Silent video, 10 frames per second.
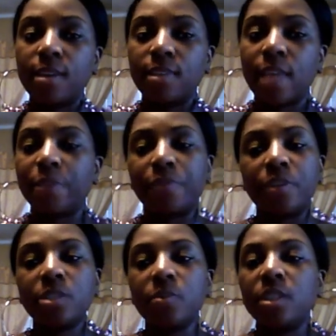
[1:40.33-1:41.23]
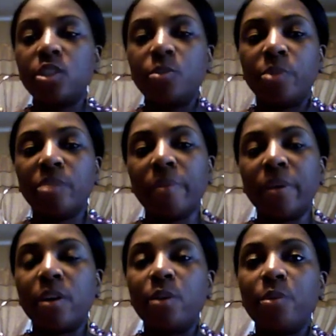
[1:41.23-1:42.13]
Now, the first week that you bring
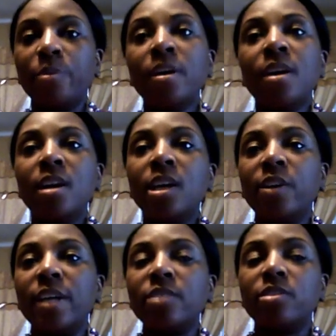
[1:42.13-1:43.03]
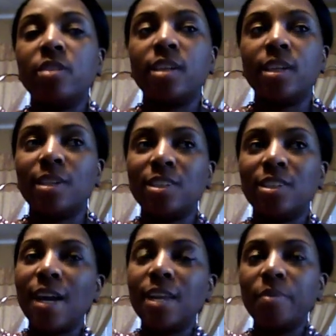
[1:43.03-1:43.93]
baby home, you guys are still going to
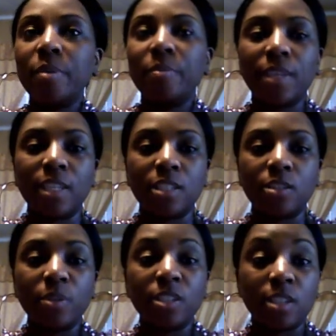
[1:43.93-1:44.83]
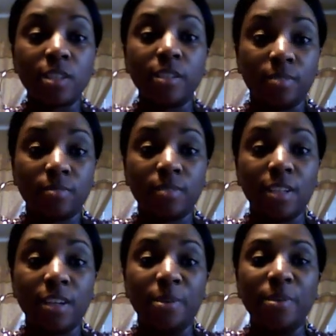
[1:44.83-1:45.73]
kind of be getting to know each other, you
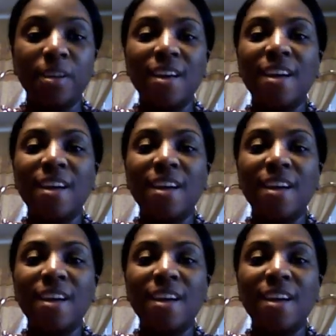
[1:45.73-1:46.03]
know.